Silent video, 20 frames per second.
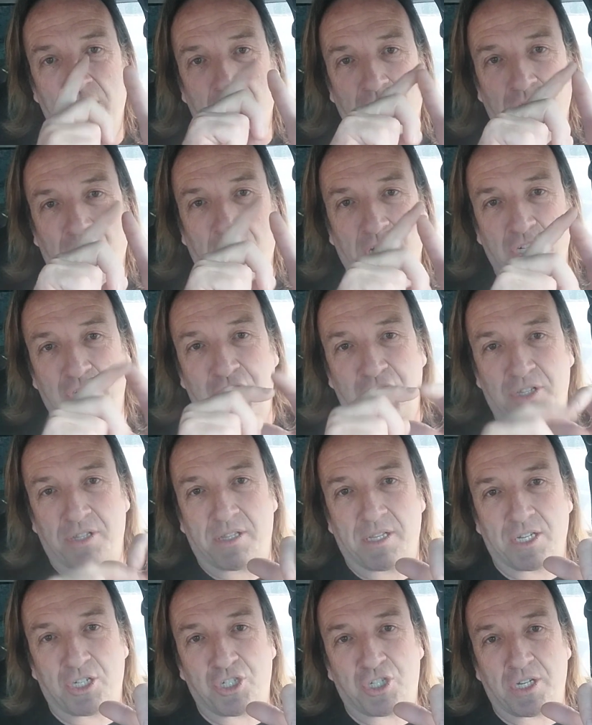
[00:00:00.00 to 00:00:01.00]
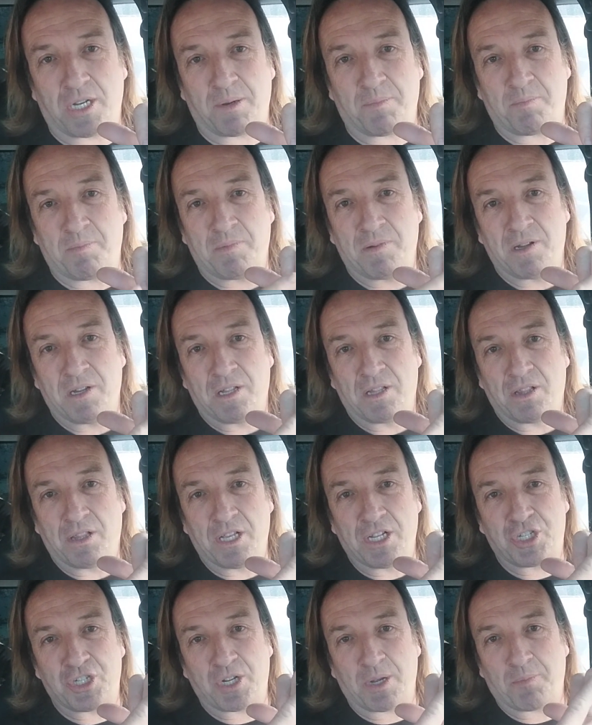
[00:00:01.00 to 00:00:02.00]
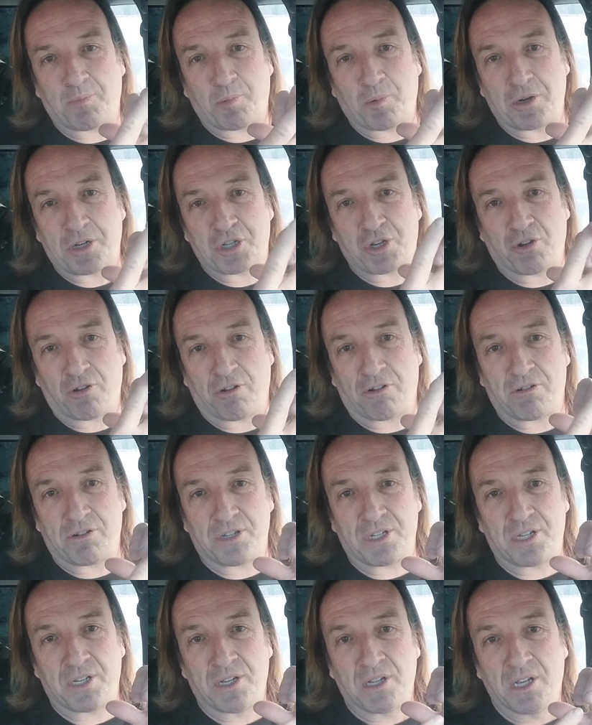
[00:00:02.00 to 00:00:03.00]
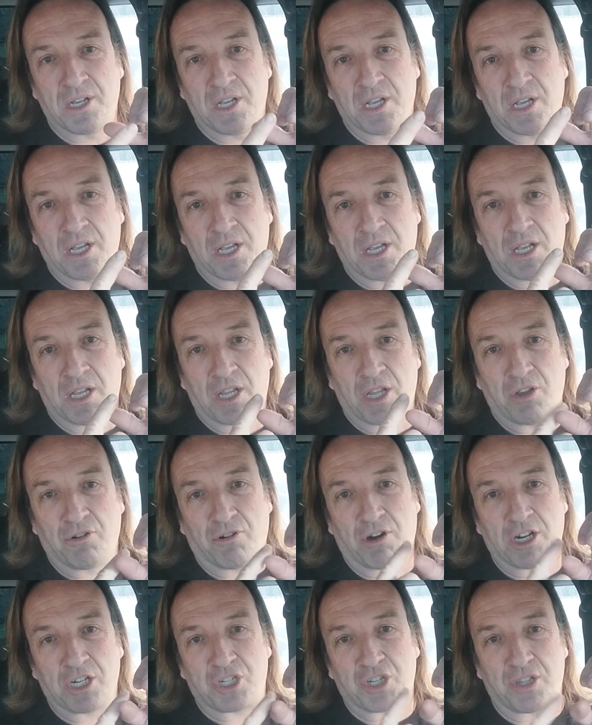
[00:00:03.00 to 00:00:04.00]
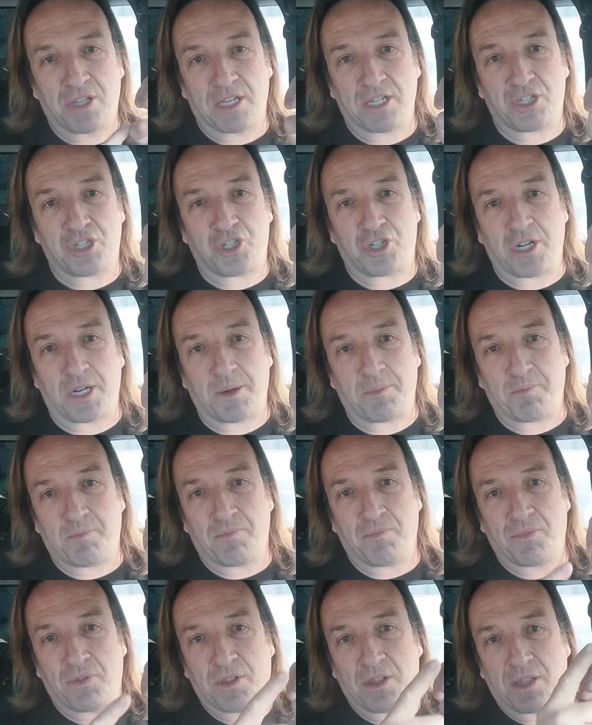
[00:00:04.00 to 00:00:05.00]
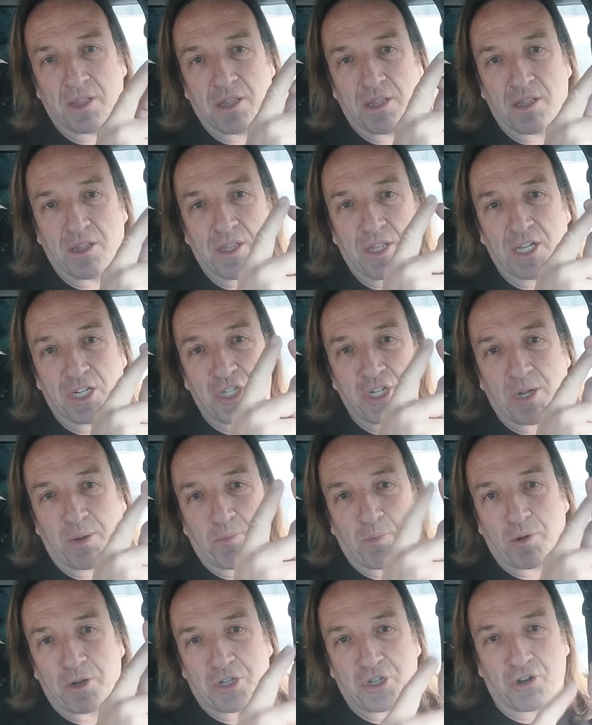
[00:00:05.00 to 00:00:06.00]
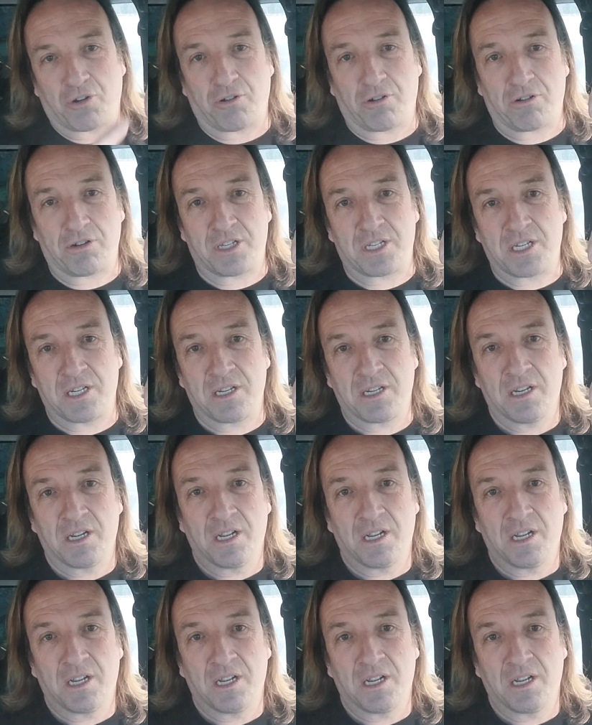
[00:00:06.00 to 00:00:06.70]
You launch this ship returns. You launch this ship returns.